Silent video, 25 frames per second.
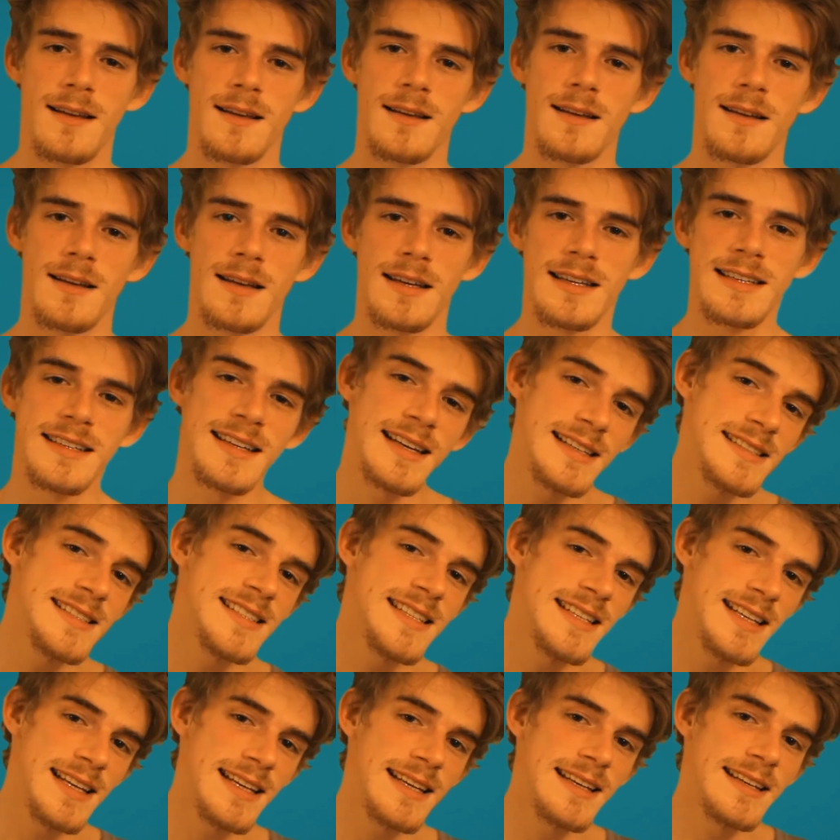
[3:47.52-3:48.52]
In
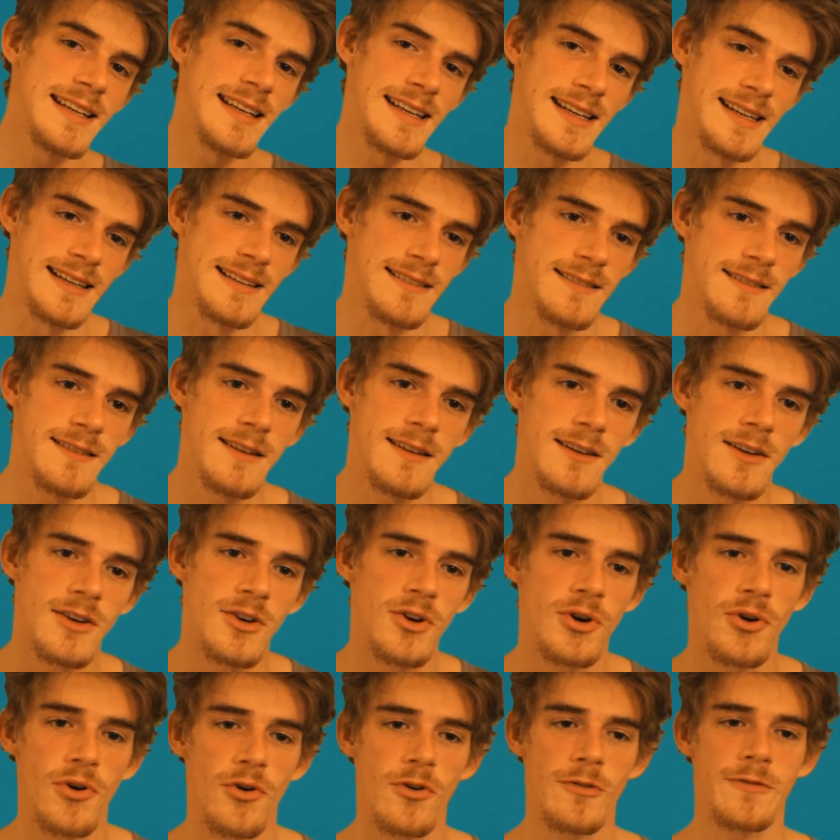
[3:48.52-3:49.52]
1989,
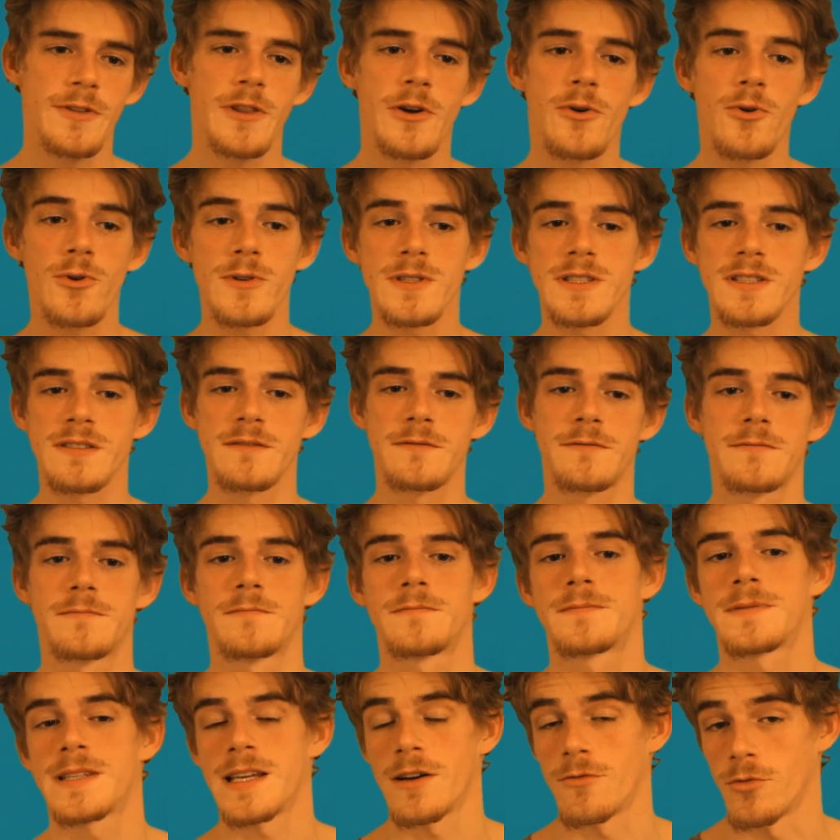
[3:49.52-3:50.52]
over the course of
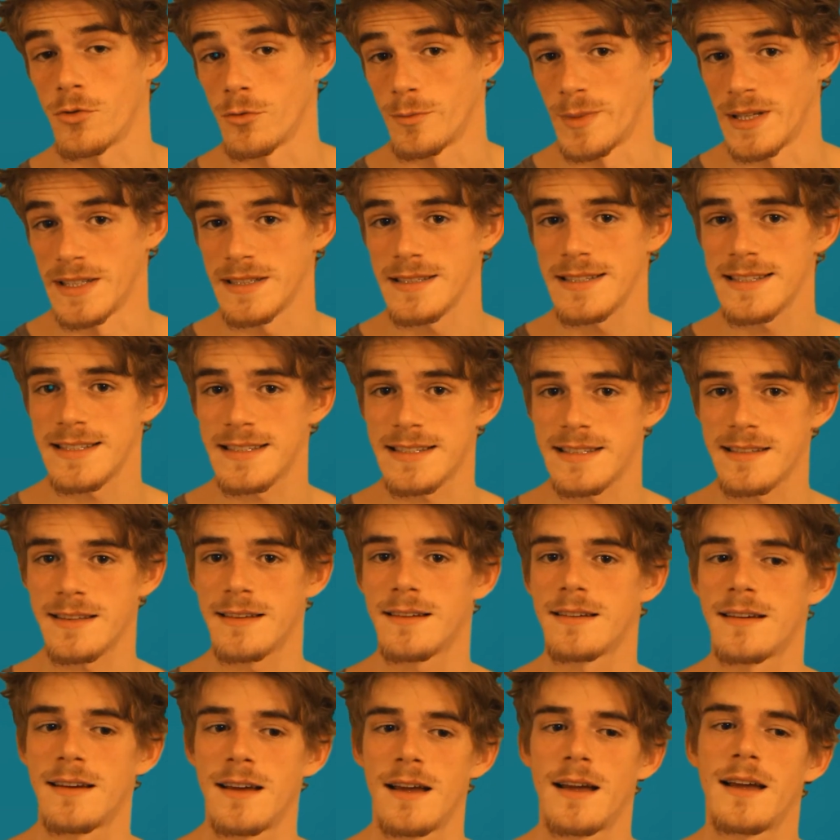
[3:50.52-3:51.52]
several months,
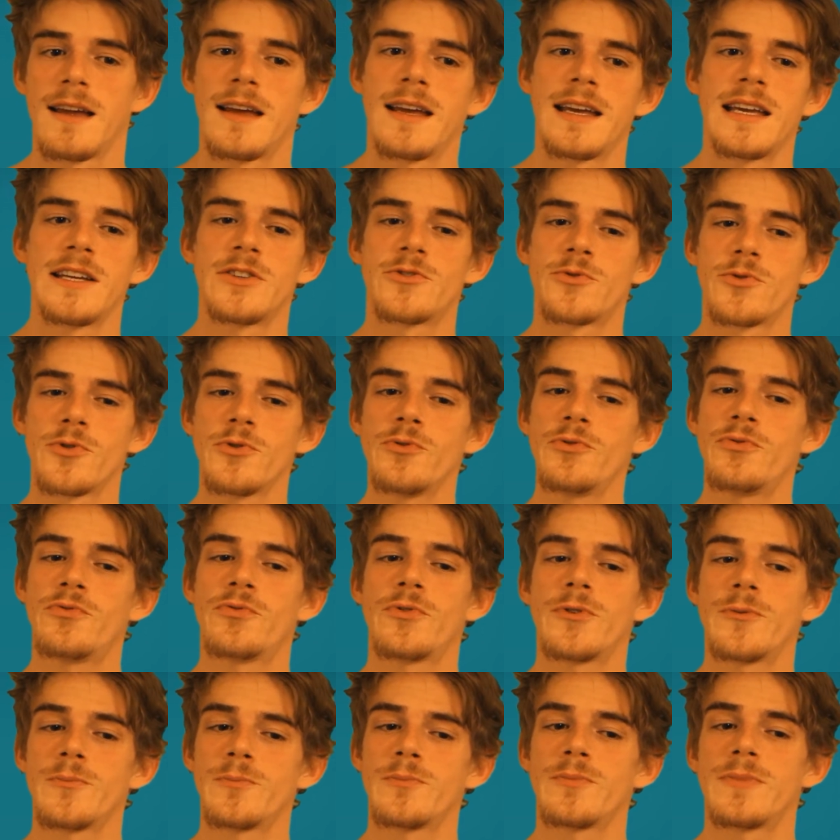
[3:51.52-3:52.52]
he drew
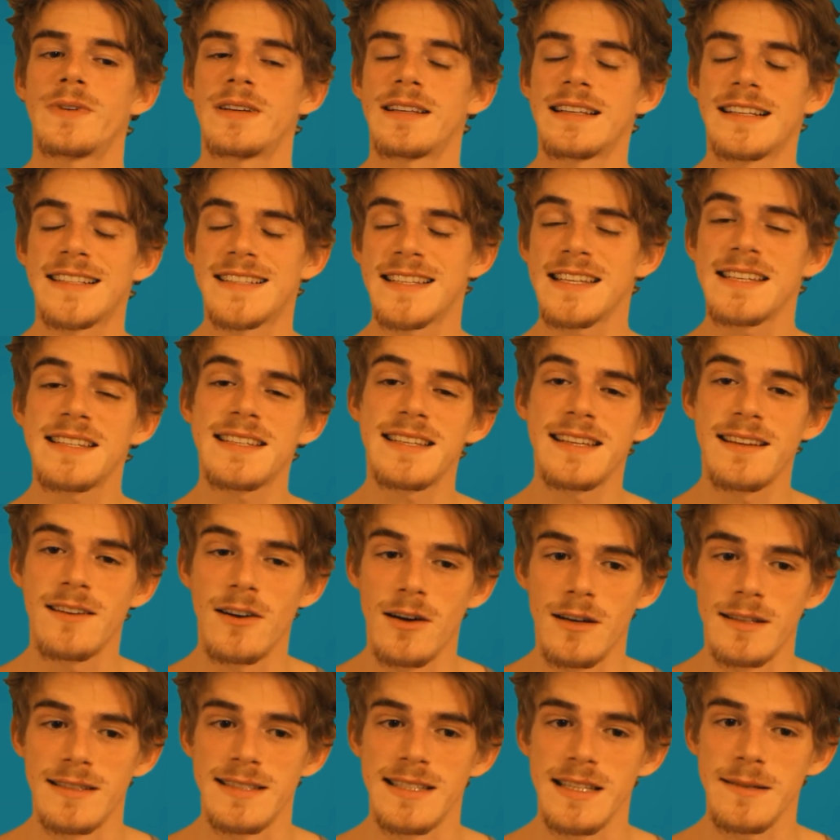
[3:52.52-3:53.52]
from existing
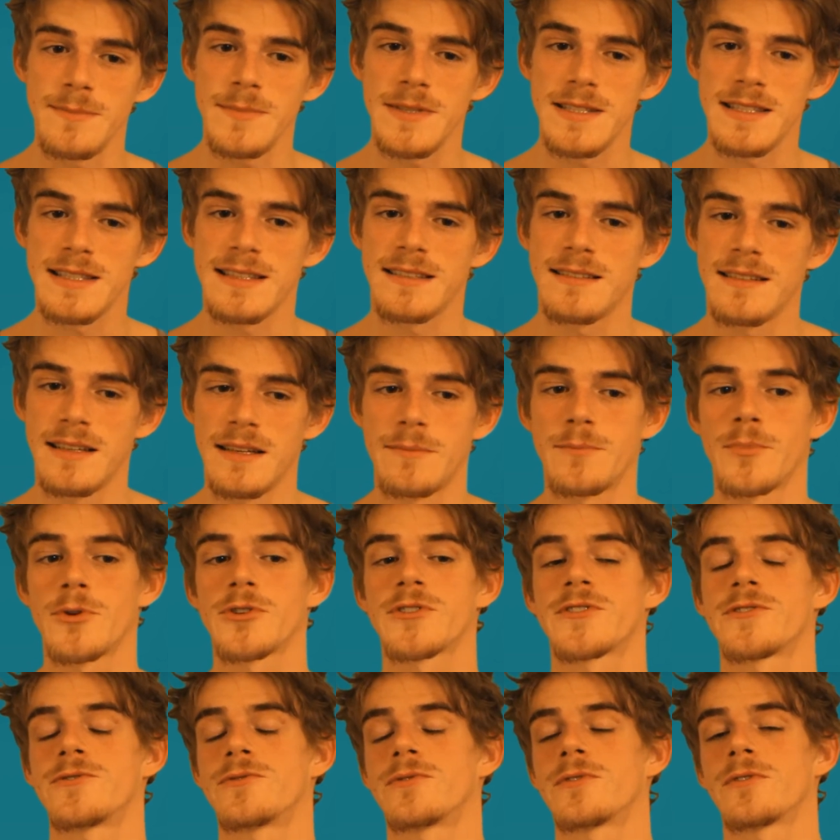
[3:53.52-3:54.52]
concepts in
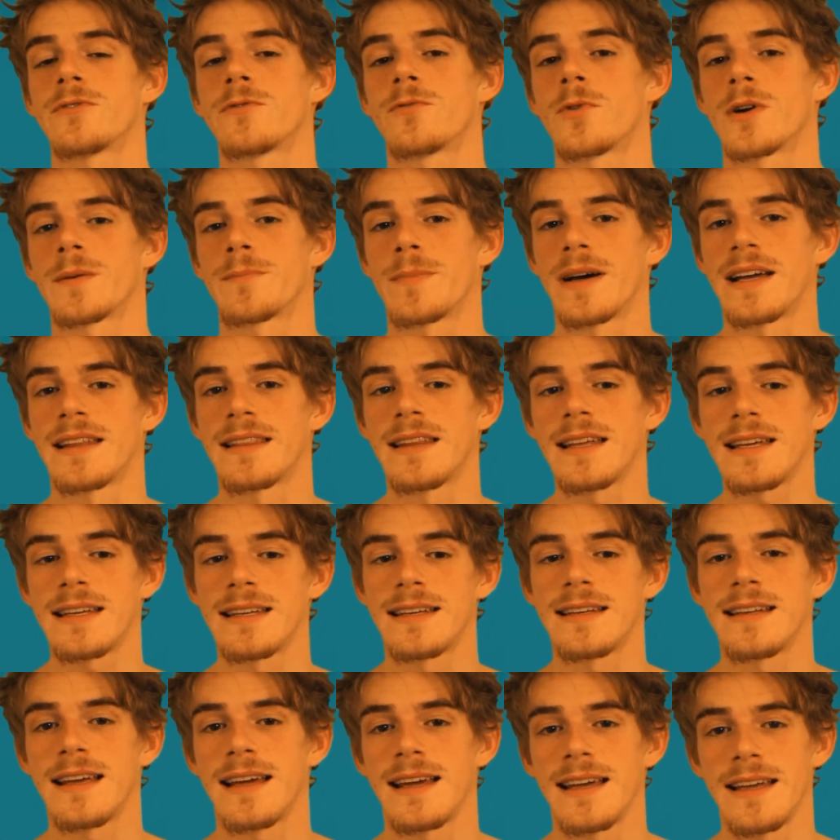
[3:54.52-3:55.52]
pursuit of what by
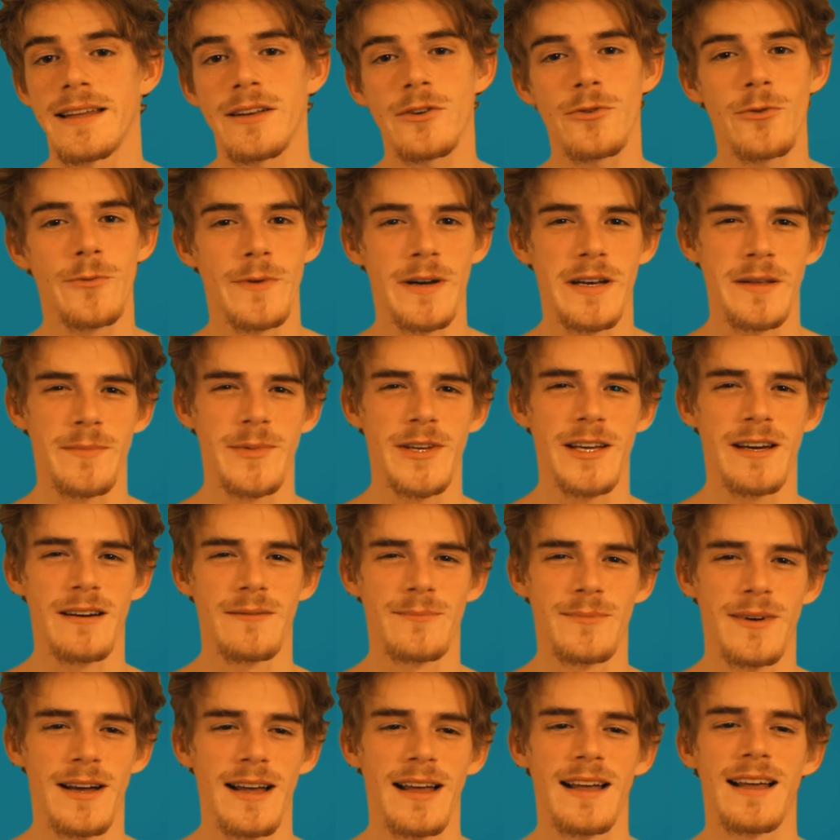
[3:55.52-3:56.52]
then had already
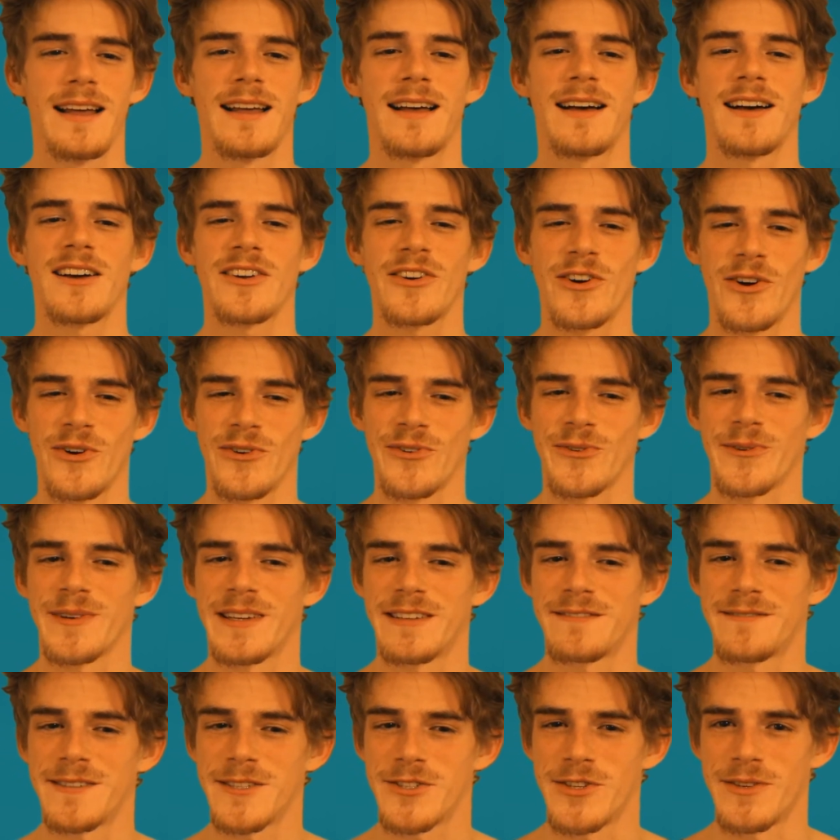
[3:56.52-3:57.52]
become a concrete
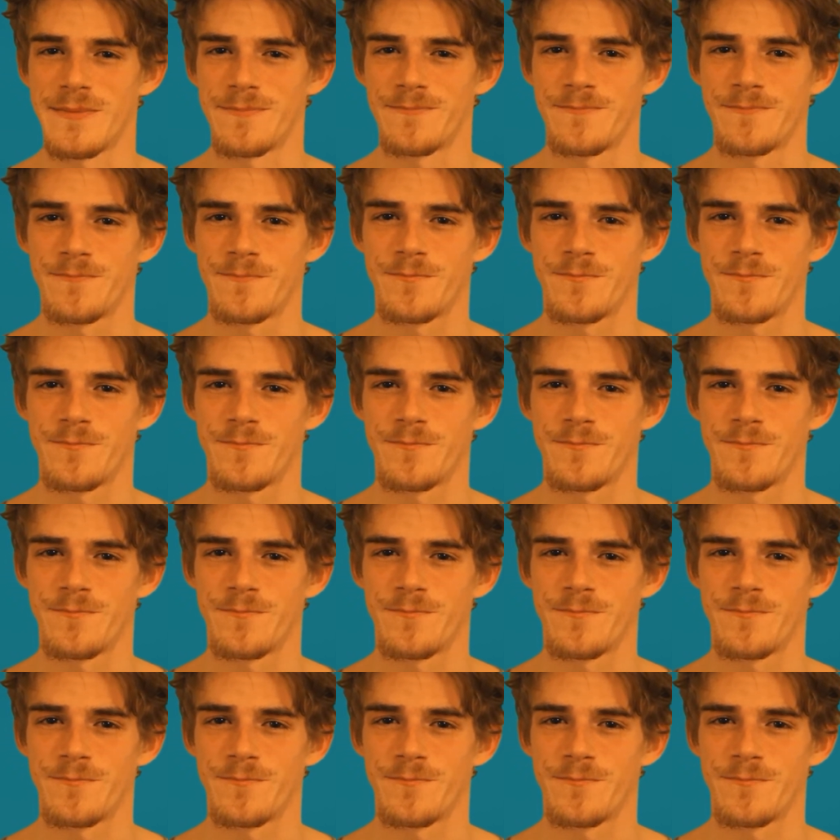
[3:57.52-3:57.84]
vision.